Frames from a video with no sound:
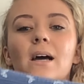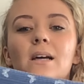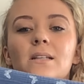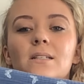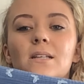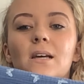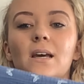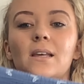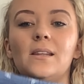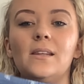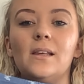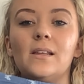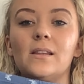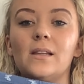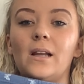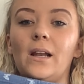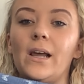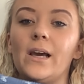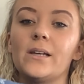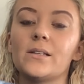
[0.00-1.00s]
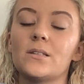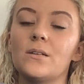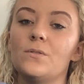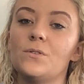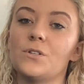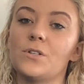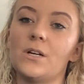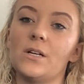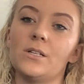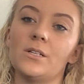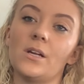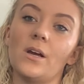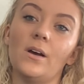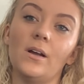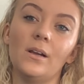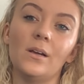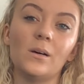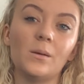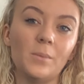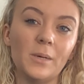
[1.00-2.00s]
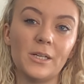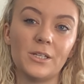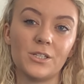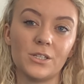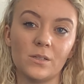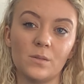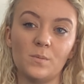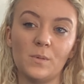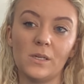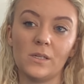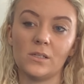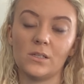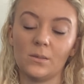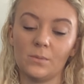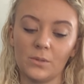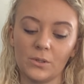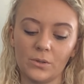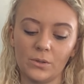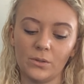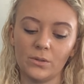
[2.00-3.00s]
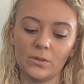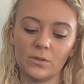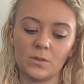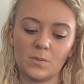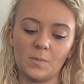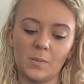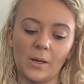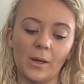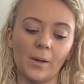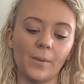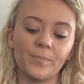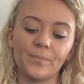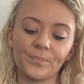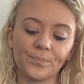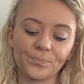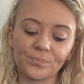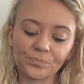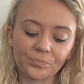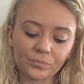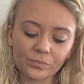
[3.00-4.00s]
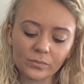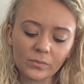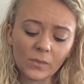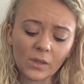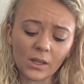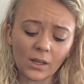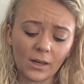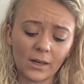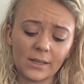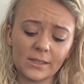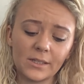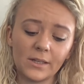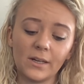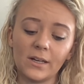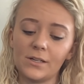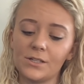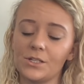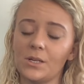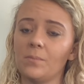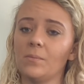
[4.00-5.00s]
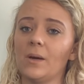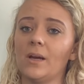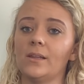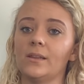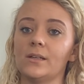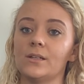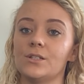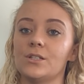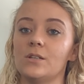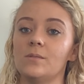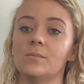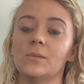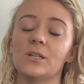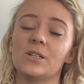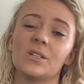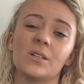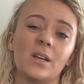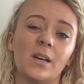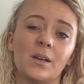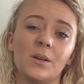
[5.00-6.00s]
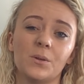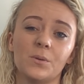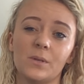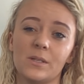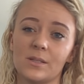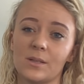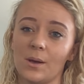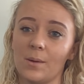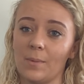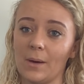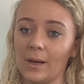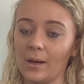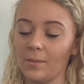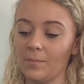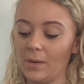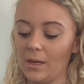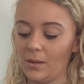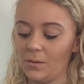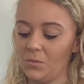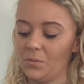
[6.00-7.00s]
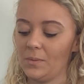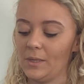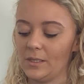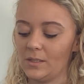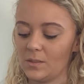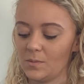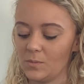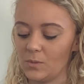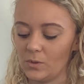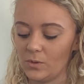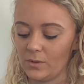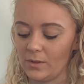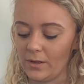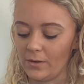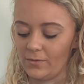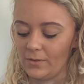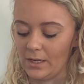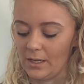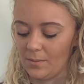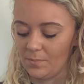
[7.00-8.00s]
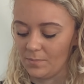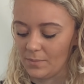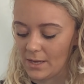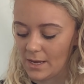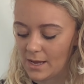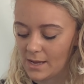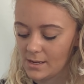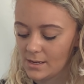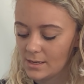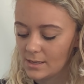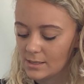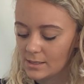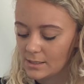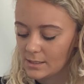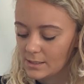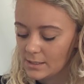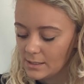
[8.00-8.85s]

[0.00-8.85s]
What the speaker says: and I think the legs have stretched out a little bit just being double gauze, but I don't actually mind that too much, and I can always go back and make them a bit smaller if need be.